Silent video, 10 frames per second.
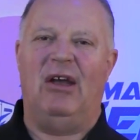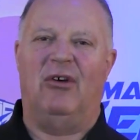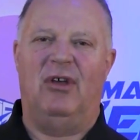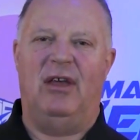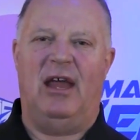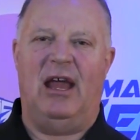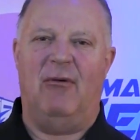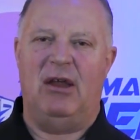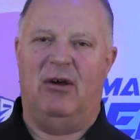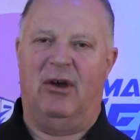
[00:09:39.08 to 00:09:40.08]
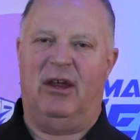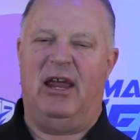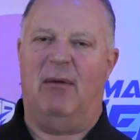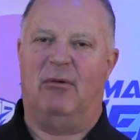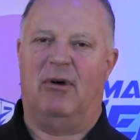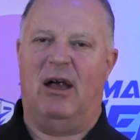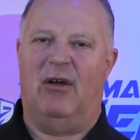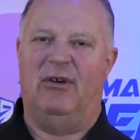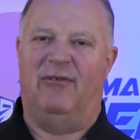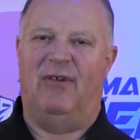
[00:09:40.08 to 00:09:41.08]
today, when you go to
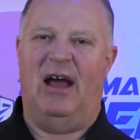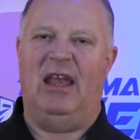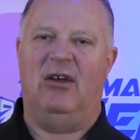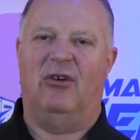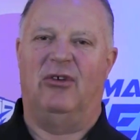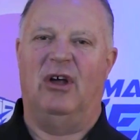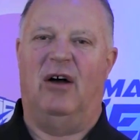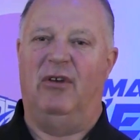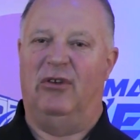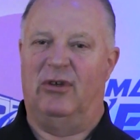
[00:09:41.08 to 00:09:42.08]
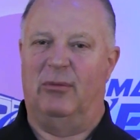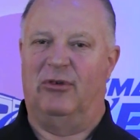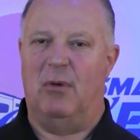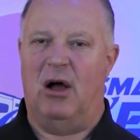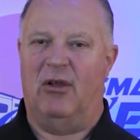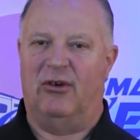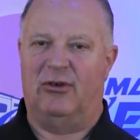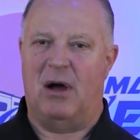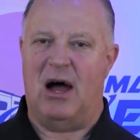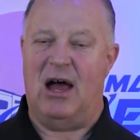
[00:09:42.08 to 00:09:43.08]
campgrounds, you're finding yourself in some smaller
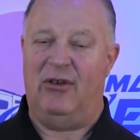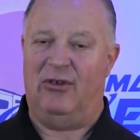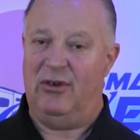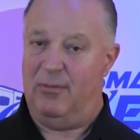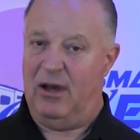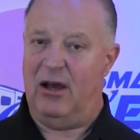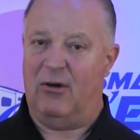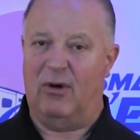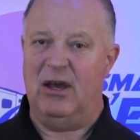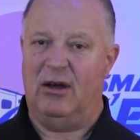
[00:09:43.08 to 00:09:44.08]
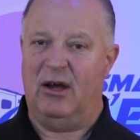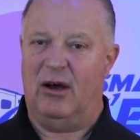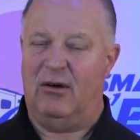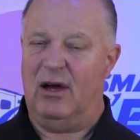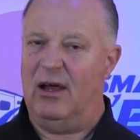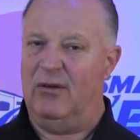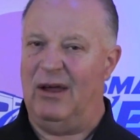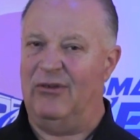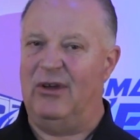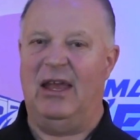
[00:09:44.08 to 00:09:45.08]
spots, depending on where you go. I'm
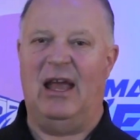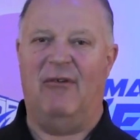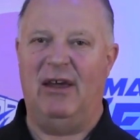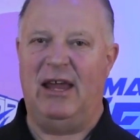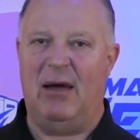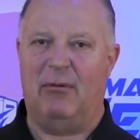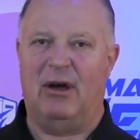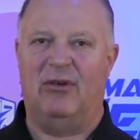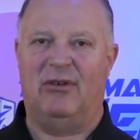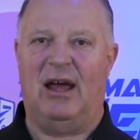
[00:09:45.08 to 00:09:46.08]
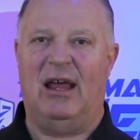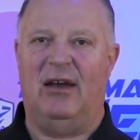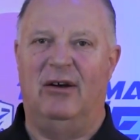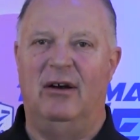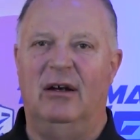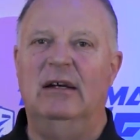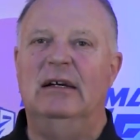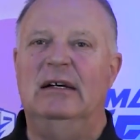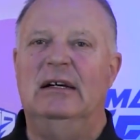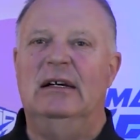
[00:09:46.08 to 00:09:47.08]
not saying every campground's tighter.
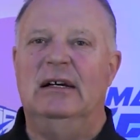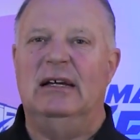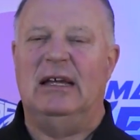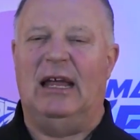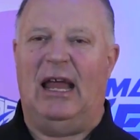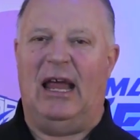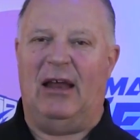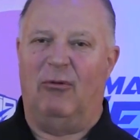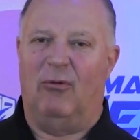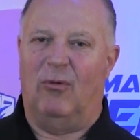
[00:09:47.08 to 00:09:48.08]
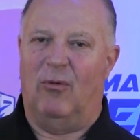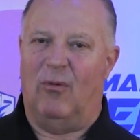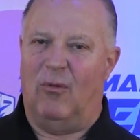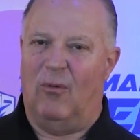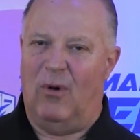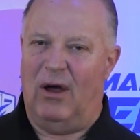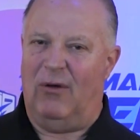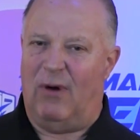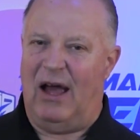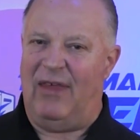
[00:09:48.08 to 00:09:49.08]
And
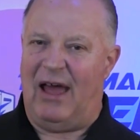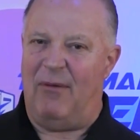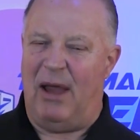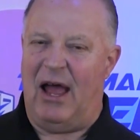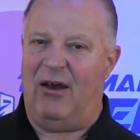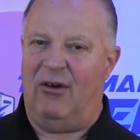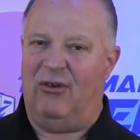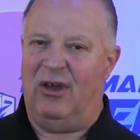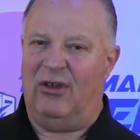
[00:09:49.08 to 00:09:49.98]
why that matters is